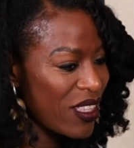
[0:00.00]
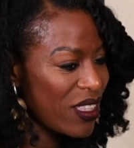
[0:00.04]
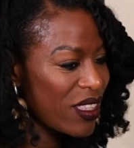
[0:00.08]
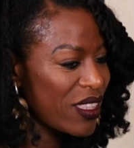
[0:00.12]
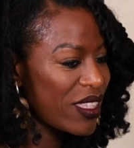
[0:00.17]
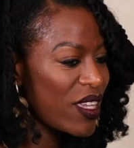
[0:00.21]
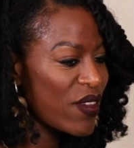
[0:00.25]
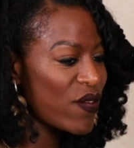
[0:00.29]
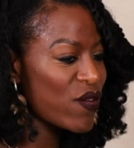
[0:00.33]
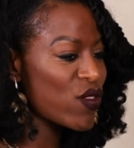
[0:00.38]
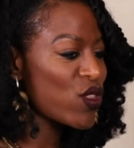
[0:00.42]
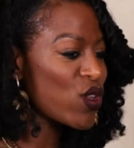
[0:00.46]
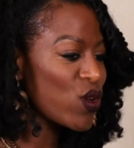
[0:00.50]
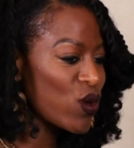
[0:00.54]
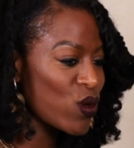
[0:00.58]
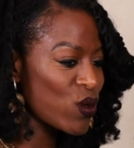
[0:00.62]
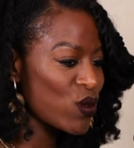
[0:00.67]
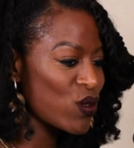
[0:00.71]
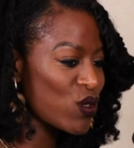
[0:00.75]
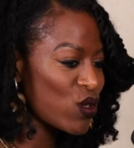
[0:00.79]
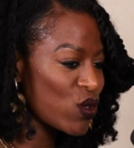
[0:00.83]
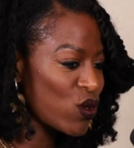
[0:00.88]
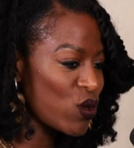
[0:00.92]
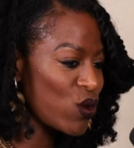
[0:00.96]
leave
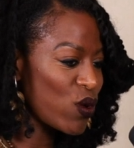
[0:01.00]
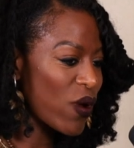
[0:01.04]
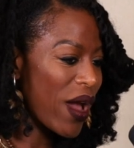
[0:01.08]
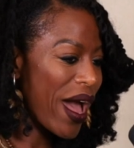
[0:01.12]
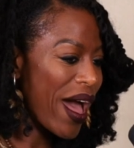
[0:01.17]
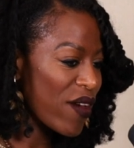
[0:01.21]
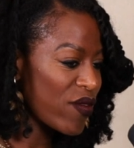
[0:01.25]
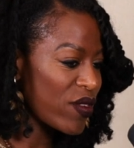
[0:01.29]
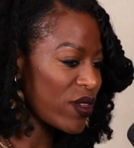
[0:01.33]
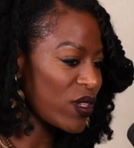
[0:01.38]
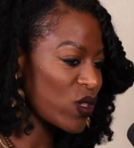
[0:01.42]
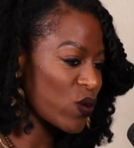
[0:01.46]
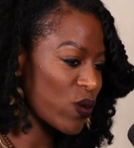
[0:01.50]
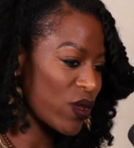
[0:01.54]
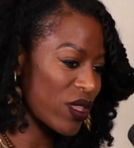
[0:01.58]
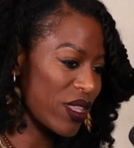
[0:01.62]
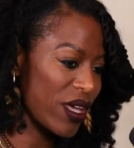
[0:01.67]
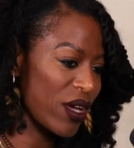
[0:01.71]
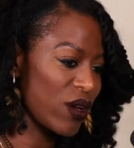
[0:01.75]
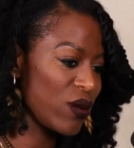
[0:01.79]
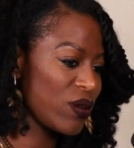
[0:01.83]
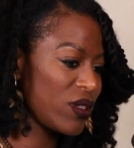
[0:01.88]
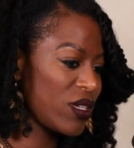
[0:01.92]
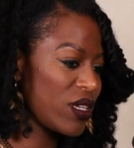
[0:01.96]
those who haven't
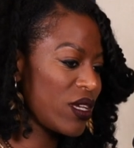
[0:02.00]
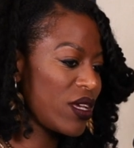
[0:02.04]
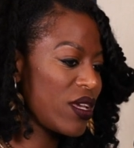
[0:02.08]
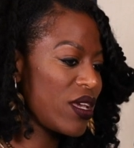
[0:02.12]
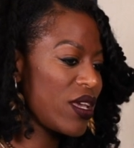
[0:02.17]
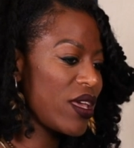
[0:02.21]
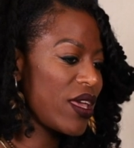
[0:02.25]
without.